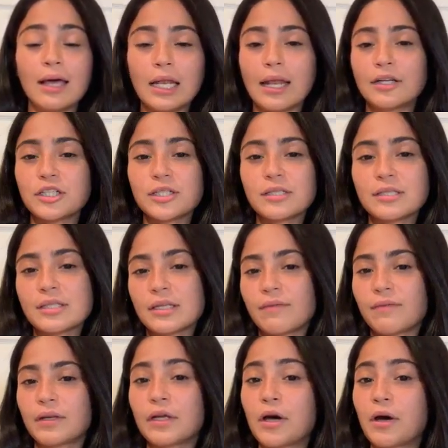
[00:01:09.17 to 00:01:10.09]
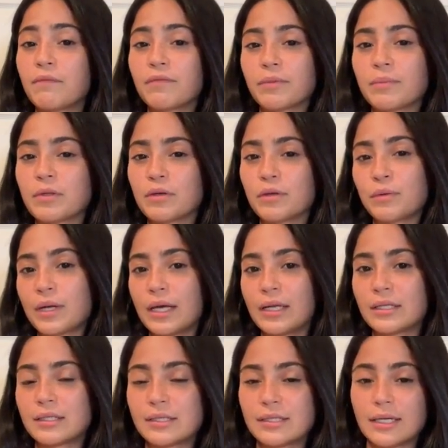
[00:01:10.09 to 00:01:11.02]
Lashing doesn't even come from the
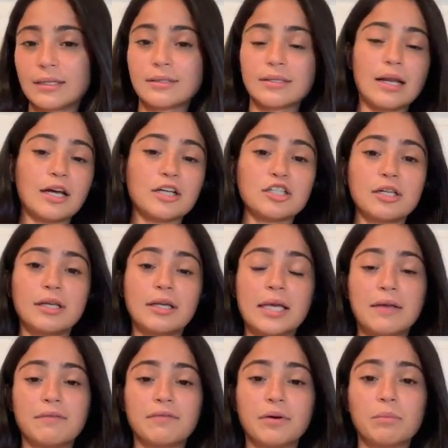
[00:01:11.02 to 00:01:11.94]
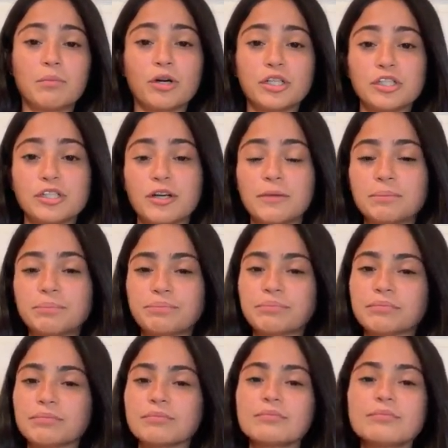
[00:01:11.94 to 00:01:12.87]
United States, it actually came from Russia.
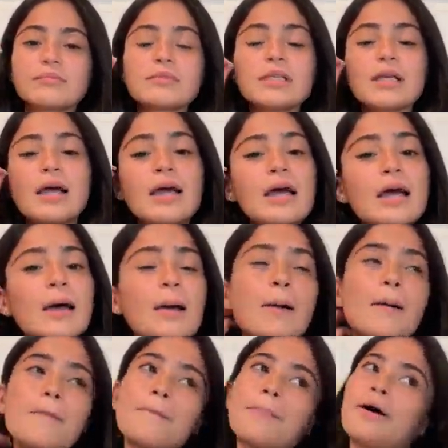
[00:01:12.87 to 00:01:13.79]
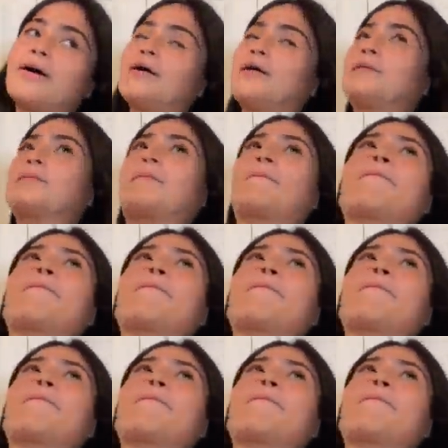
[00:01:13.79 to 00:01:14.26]
But